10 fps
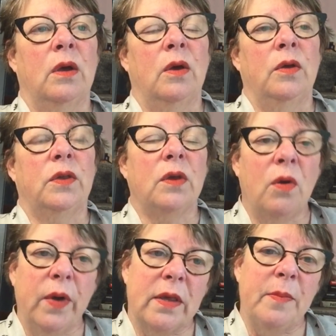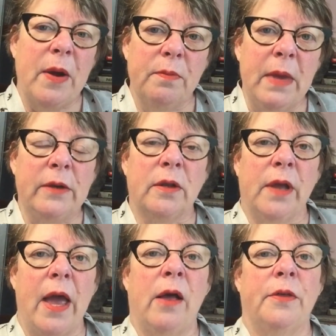So it's about mental
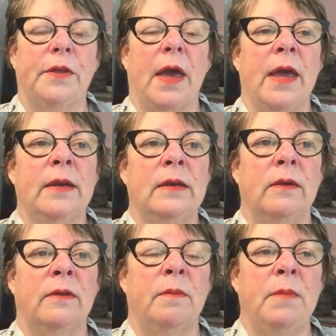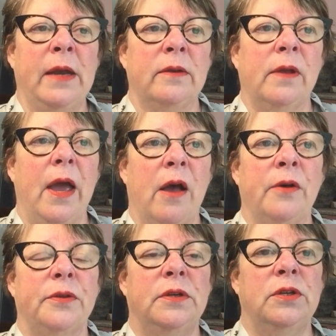health, and the mental
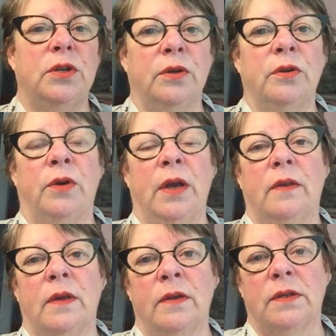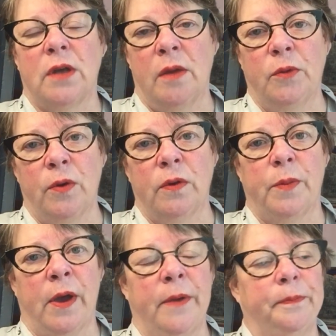health deteriorates as time goes by.